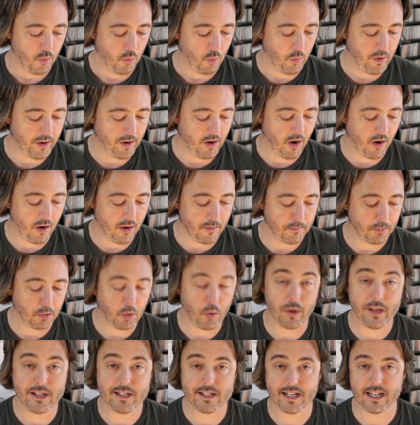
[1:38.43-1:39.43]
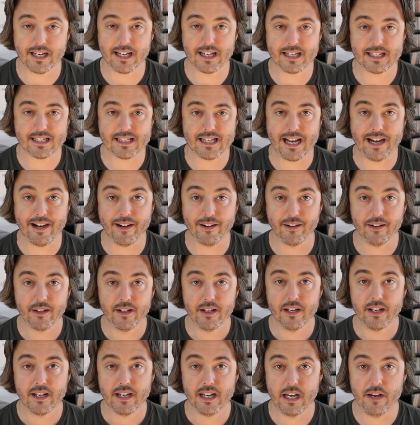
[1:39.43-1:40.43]
where our employees can excel,
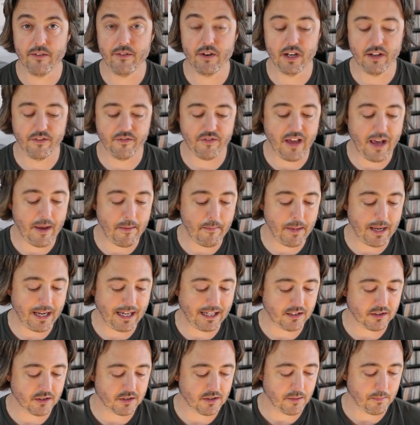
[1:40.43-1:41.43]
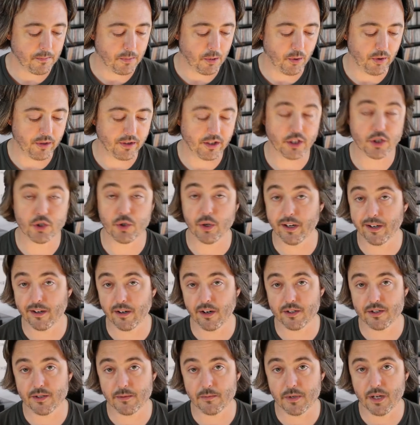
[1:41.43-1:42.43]
even if that means pulling the trigger
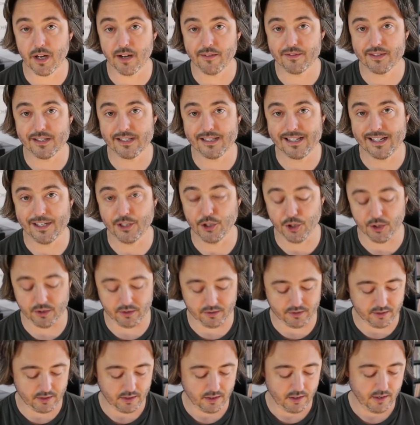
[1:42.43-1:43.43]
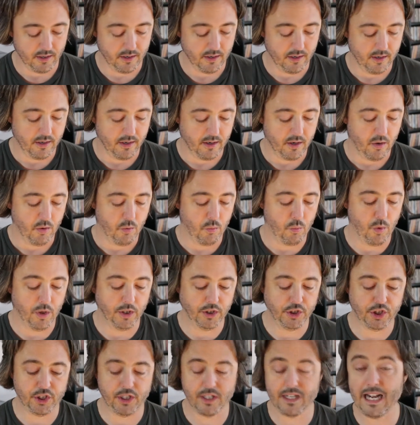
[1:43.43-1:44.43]
on some tough decisions.
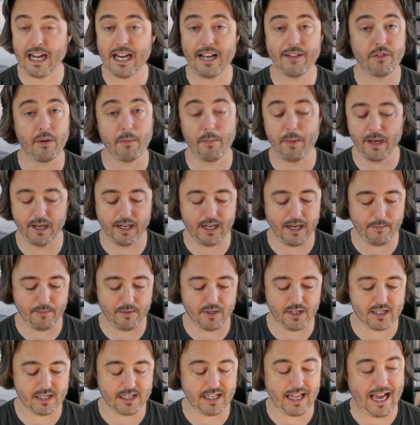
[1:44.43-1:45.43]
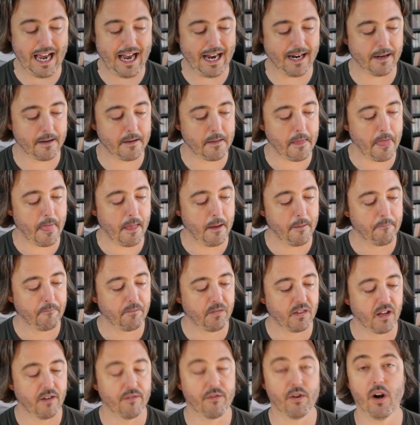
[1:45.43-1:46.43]
One should not have to pick up the slack
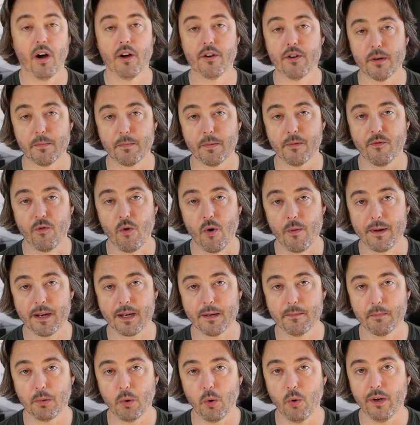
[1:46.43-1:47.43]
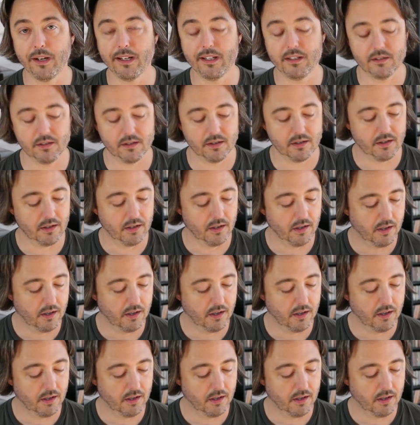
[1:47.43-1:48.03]
for underperforming employees.